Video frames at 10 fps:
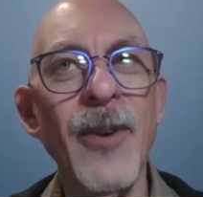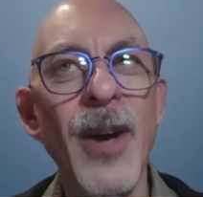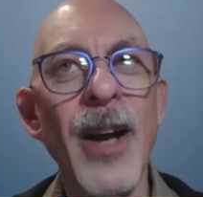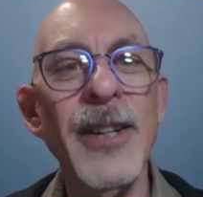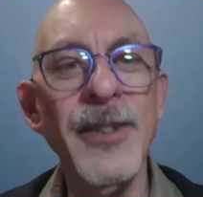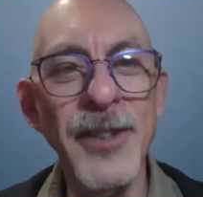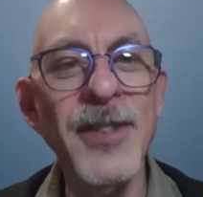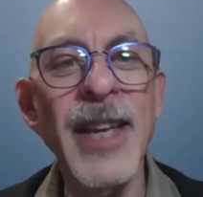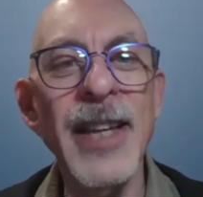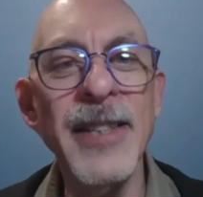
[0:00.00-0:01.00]
I
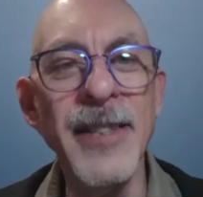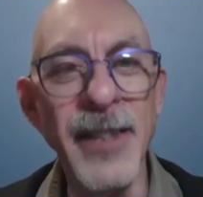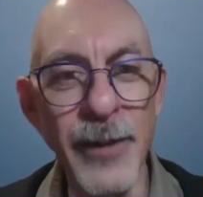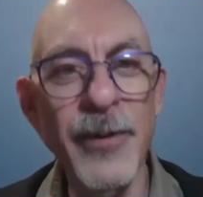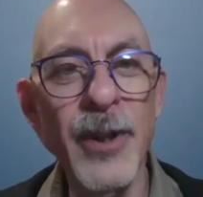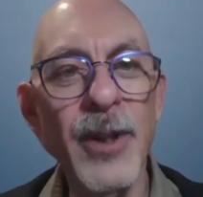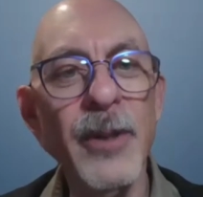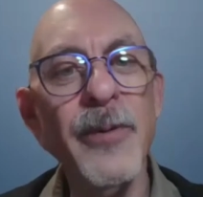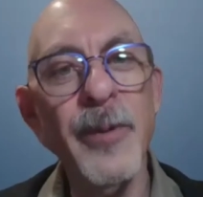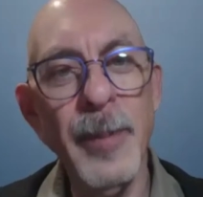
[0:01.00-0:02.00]
understand it's
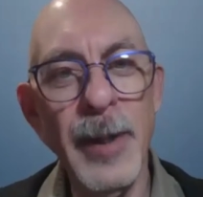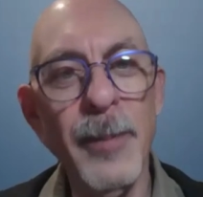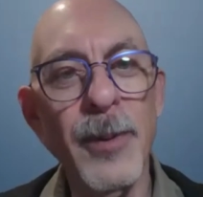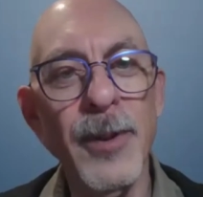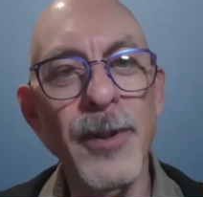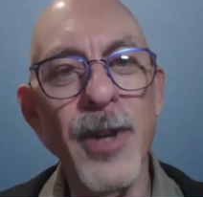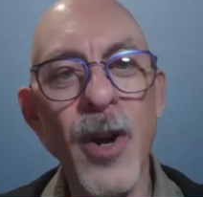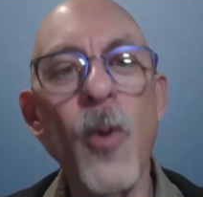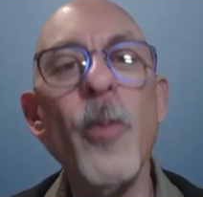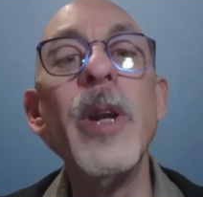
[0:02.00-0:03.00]
difficult for people to
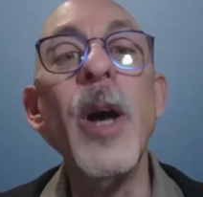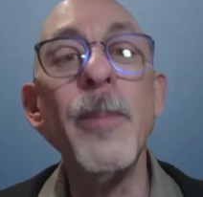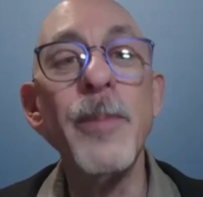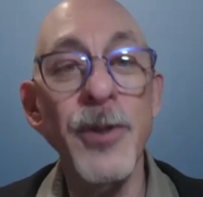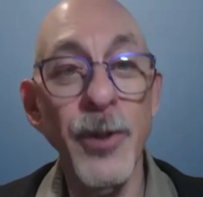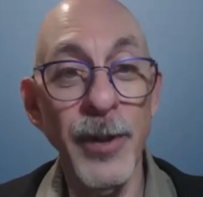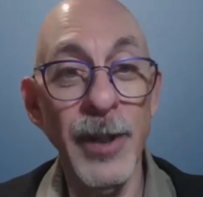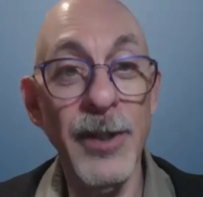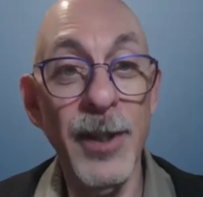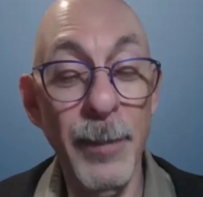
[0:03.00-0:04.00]
open up,
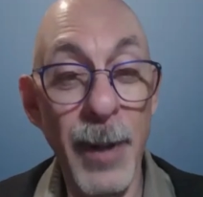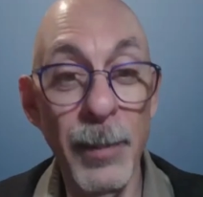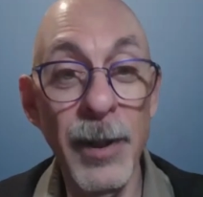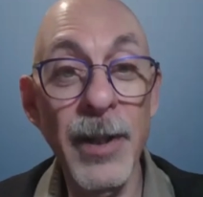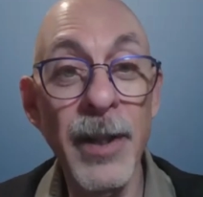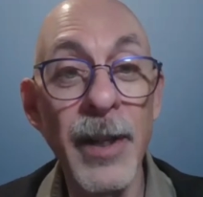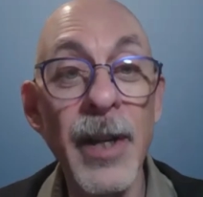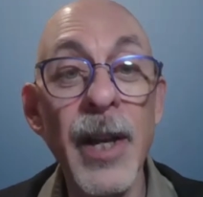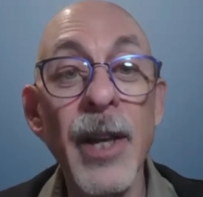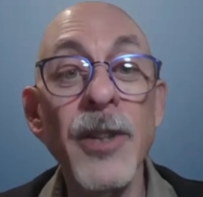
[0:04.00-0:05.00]
certainly to the public.
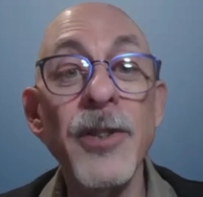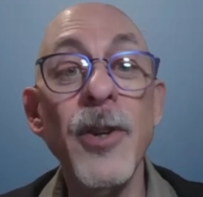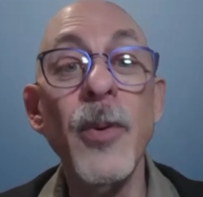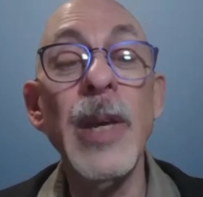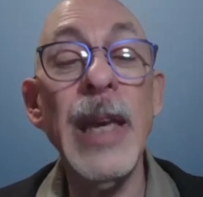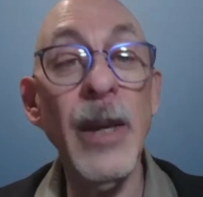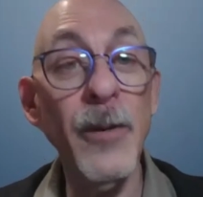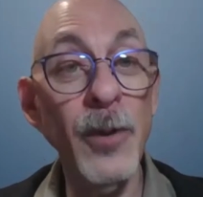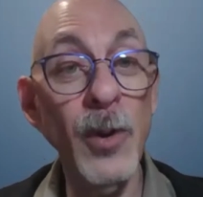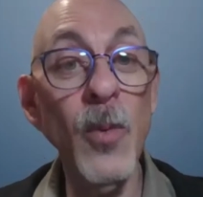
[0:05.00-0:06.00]
So
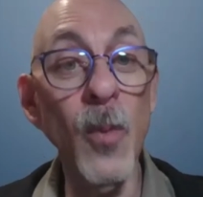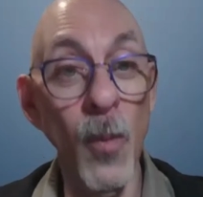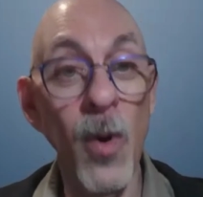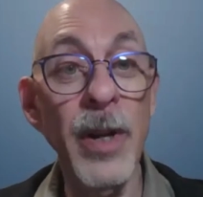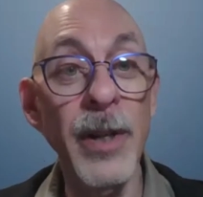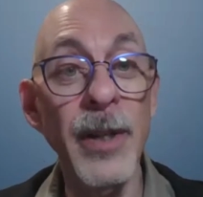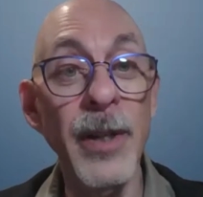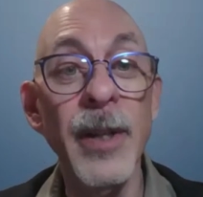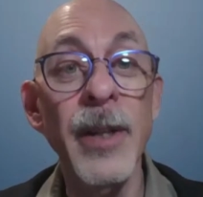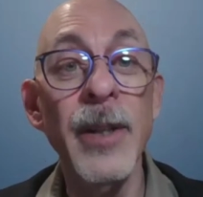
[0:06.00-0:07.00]
if you want,
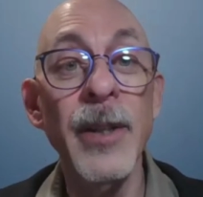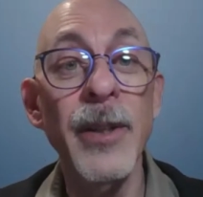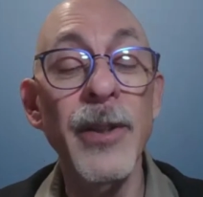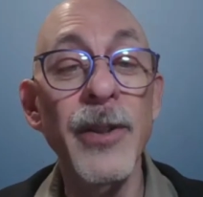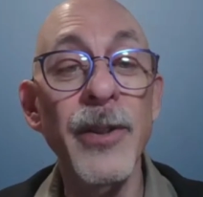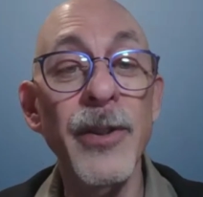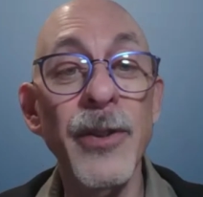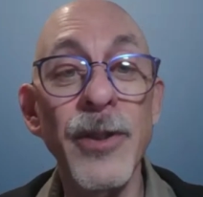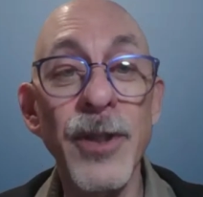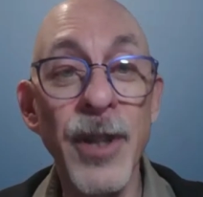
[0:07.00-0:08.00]

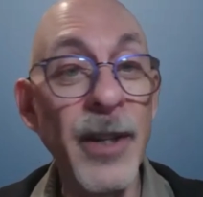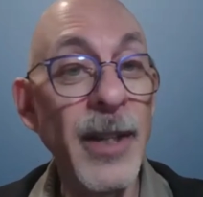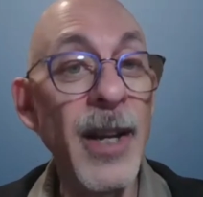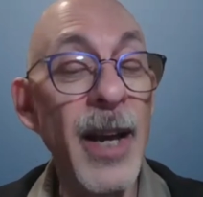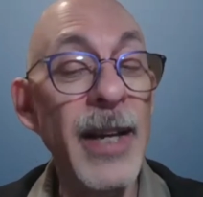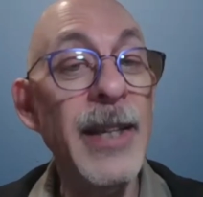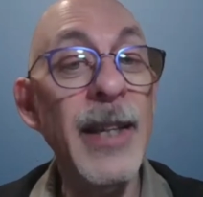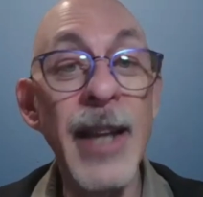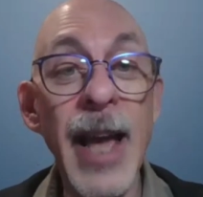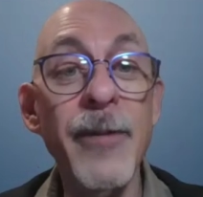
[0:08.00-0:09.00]
Chuck and I
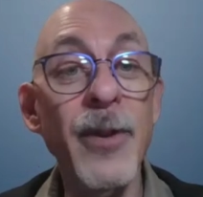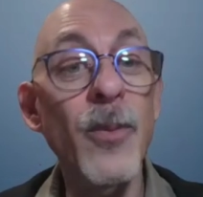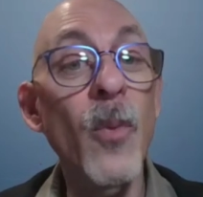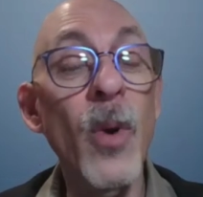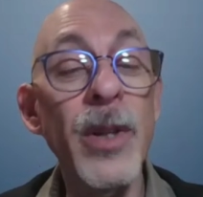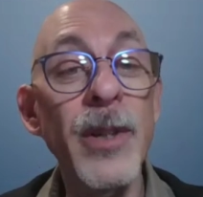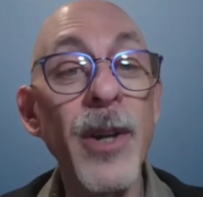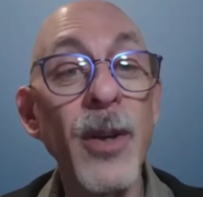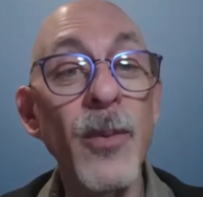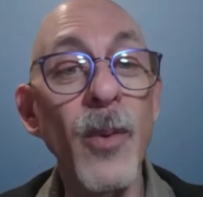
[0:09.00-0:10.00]
can have a
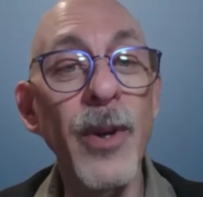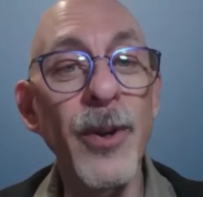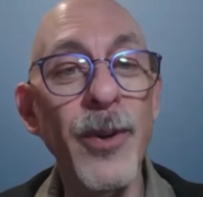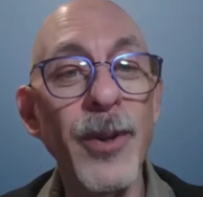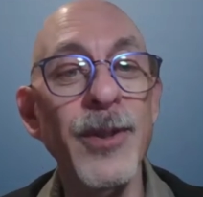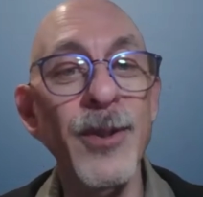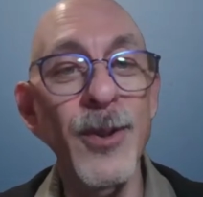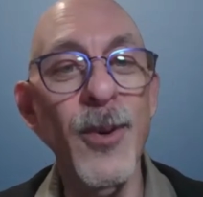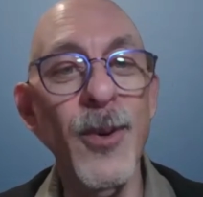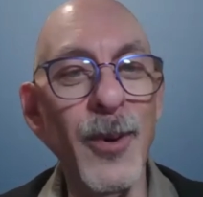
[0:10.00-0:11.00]
one-on-one or a
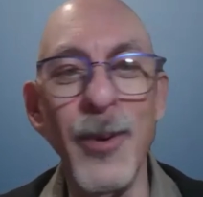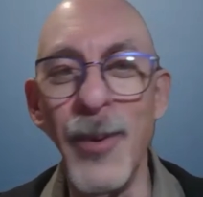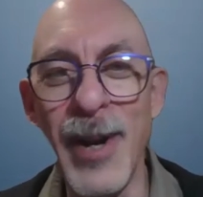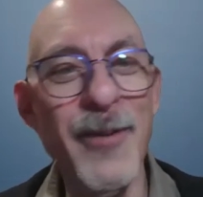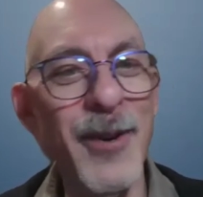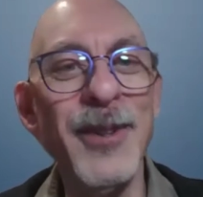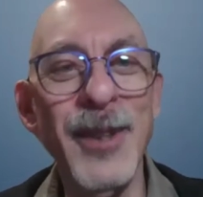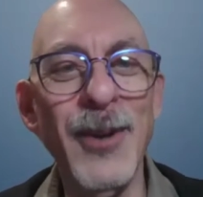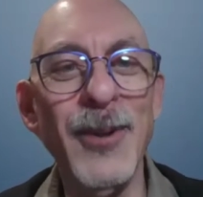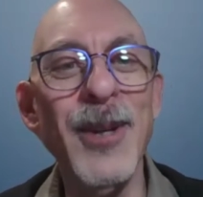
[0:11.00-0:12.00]
two-on-one or whatever,
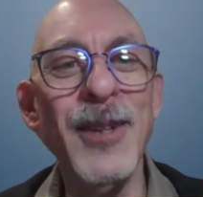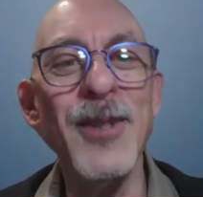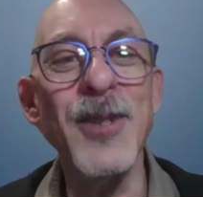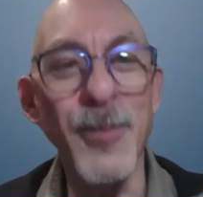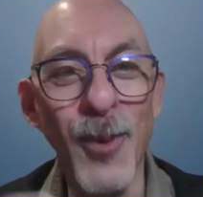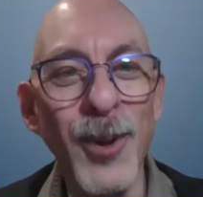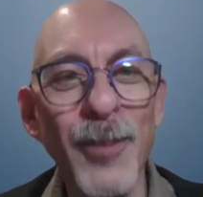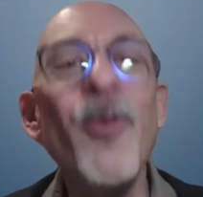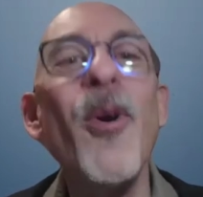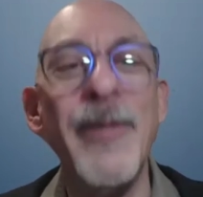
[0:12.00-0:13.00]
a smaller
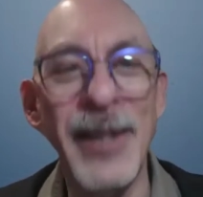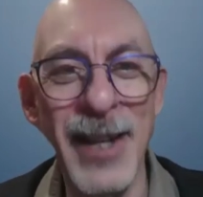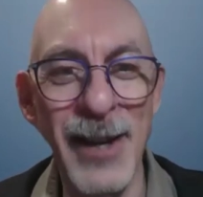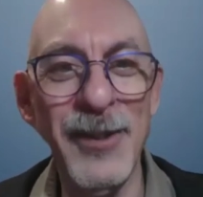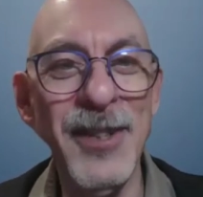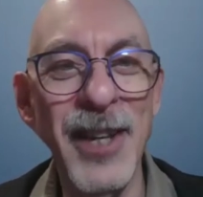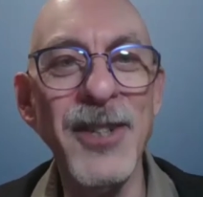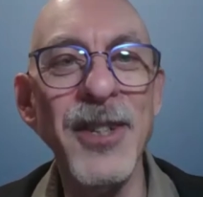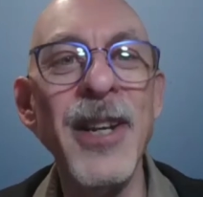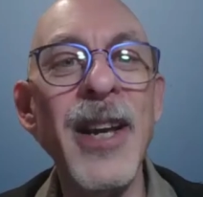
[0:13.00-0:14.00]
private conversation.